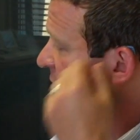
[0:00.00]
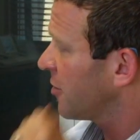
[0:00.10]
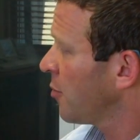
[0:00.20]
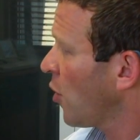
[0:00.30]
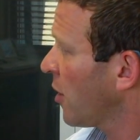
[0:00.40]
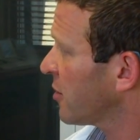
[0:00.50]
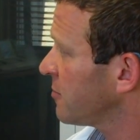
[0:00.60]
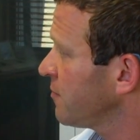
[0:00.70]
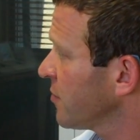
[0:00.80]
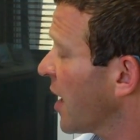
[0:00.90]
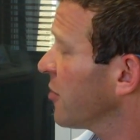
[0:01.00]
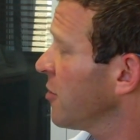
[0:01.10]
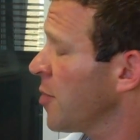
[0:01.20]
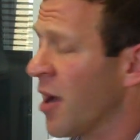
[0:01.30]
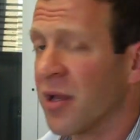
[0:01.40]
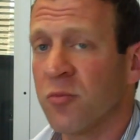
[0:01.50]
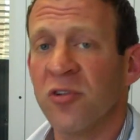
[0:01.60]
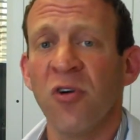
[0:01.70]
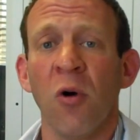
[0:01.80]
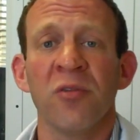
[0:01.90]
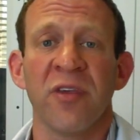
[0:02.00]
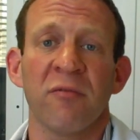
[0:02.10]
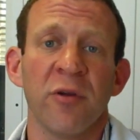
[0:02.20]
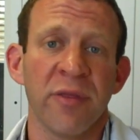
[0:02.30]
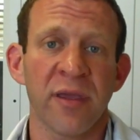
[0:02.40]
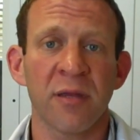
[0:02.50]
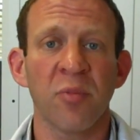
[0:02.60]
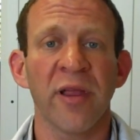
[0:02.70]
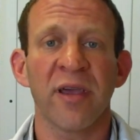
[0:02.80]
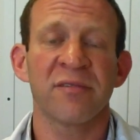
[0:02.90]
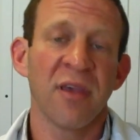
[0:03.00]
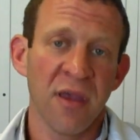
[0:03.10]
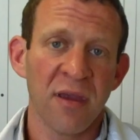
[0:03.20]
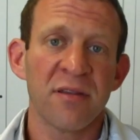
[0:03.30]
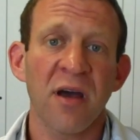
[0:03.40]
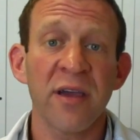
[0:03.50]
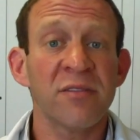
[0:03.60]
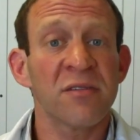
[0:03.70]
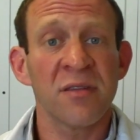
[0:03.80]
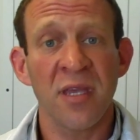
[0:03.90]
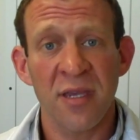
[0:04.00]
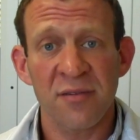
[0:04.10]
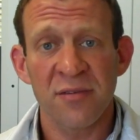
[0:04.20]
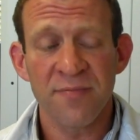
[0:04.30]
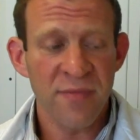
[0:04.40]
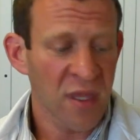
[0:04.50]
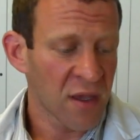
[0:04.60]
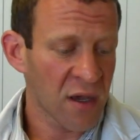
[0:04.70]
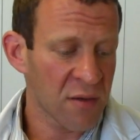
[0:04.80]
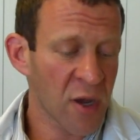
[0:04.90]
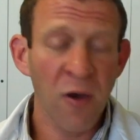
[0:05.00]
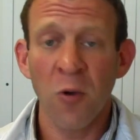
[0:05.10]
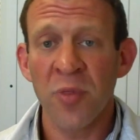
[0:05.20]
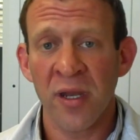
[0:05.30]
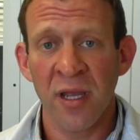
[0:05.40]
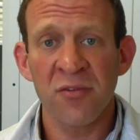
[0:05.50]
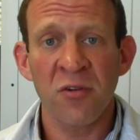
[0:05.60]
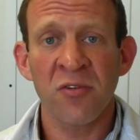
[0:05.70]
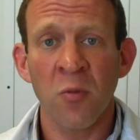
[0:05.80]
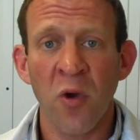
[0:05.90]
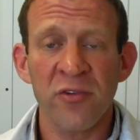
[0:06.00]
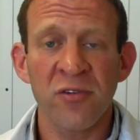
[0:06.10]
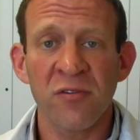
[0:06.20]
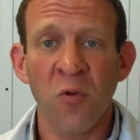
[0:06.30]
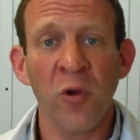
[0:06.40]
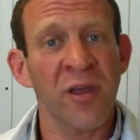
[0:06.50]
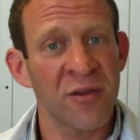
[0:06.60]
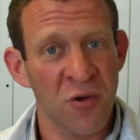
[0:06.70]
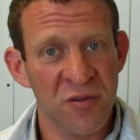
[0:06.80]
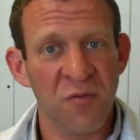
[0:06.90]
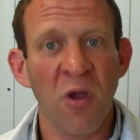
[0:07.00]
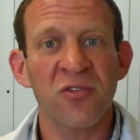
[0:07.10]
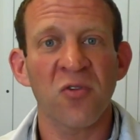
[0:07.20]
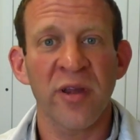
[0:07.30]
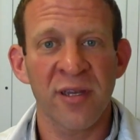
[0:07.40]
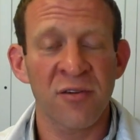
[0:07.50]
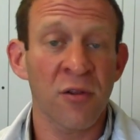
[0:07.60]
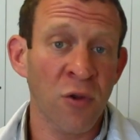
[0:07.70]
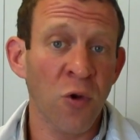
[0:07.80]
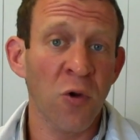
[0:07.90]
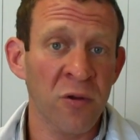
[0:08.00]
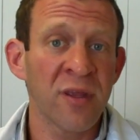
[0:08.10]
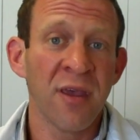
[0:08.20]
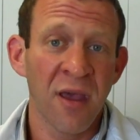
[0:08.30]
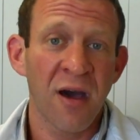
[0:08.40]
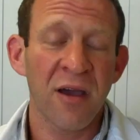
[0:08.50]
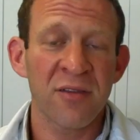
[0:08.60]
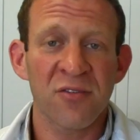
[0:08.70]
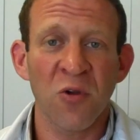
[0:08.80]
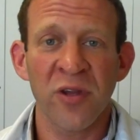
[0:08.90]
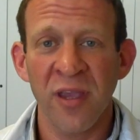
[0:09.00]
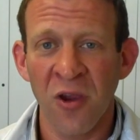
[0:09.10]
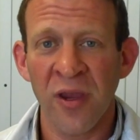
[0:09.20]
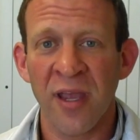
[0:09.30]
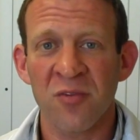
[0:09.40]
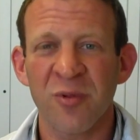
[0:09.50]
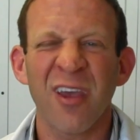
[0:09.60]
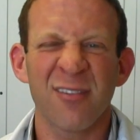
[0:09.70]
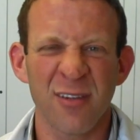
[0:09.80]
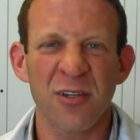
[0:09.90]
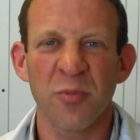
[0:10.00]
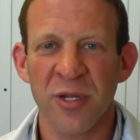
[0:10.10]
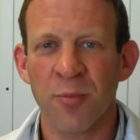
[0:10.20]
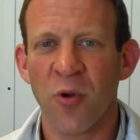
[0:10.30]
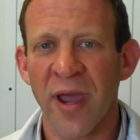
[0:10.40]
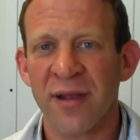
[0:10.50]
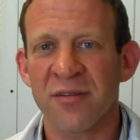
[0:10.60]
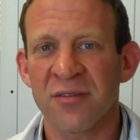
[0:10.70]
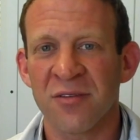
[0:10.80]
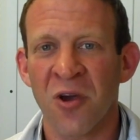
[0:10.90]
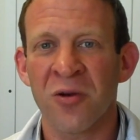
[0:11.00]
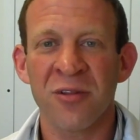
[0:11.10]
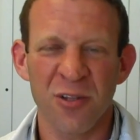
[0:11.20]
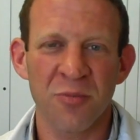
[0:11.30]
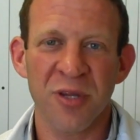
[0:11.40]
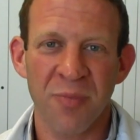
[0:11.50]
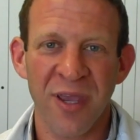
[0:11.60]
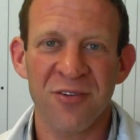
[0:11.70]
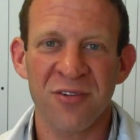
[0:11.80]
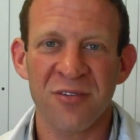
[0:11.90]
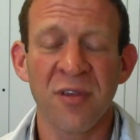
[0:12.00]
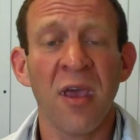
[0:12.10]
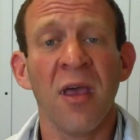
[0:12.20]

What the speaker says: at the bottom, which holds everything in place nice and neat. I hope that answered some questions for you. I know it's frustrating to learn inserting hearing aids, but it takes a little bit of practice, though, and a little bit of patience.